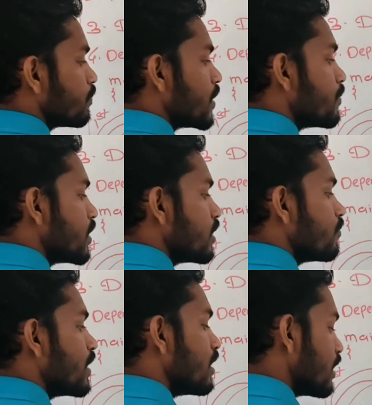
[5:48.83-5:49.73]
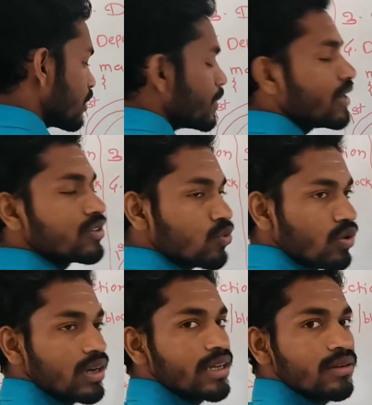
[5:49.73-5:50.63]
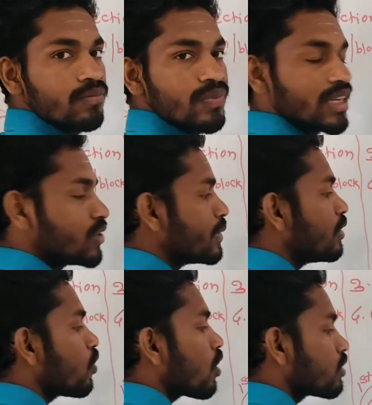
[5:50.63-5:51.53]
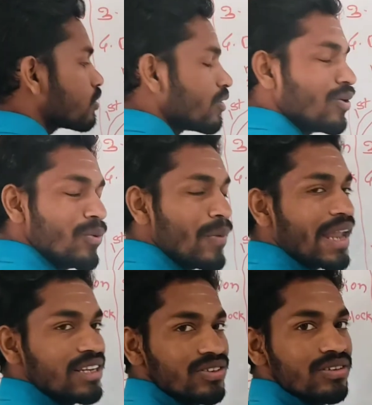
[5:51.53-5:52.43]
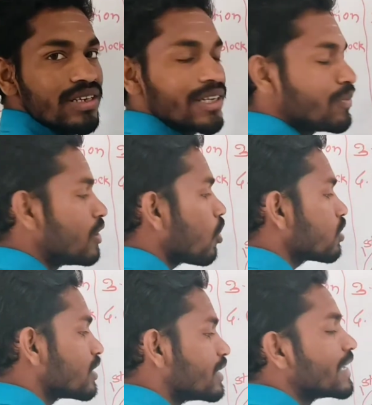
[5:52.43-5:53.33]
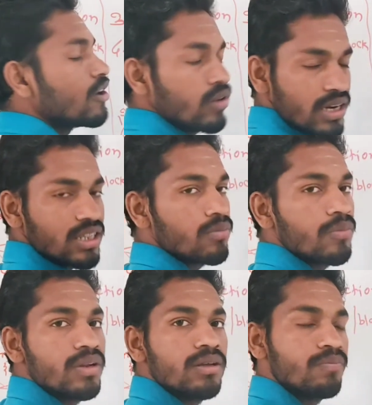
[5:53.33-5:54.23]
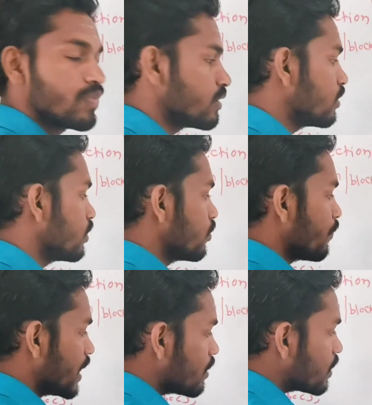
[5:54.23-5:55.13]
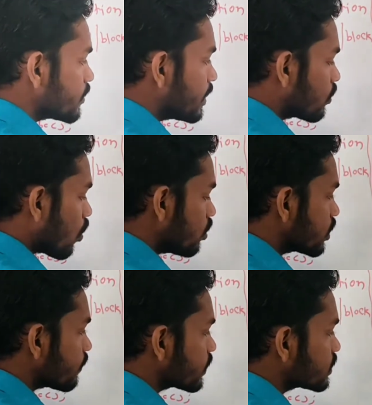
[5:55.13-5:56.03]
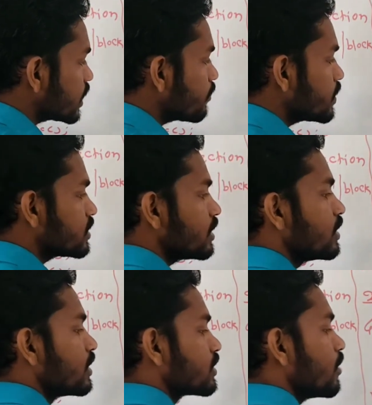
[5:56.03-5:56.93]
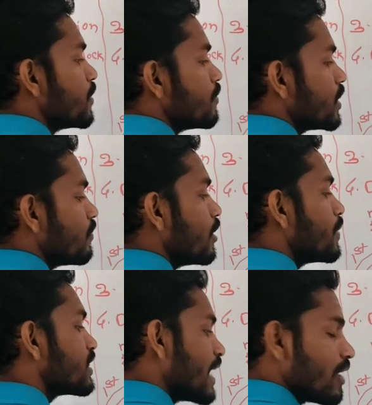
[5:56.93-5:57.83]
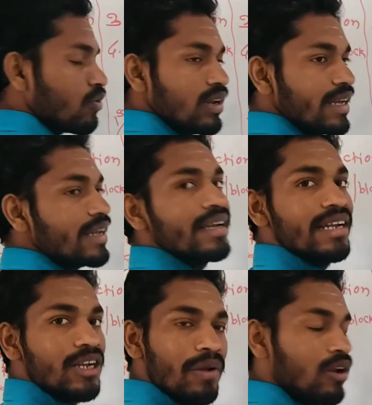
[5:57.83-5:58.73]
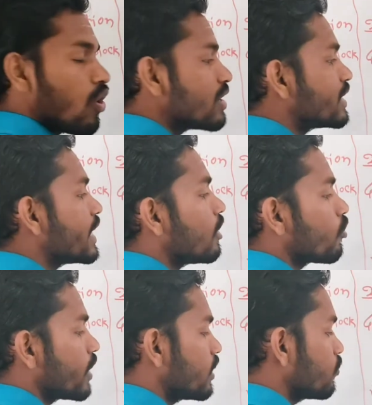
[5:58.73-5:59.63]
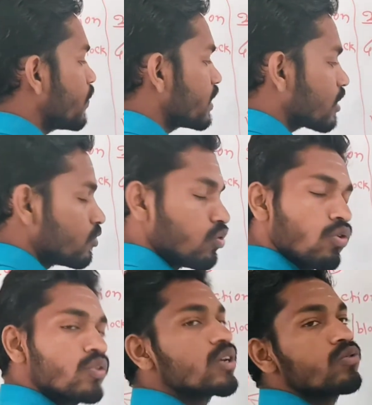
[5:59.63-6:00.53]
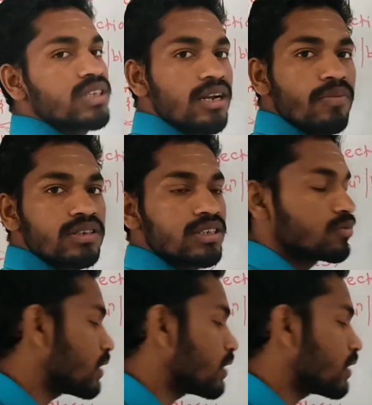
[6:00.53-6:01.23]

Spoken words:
memory will remains only. It will not vanish. It will not deallocate the memory. Whenever you will call to the function ABC, the memory will be there only. It will not deallocate when control goes outside the functions.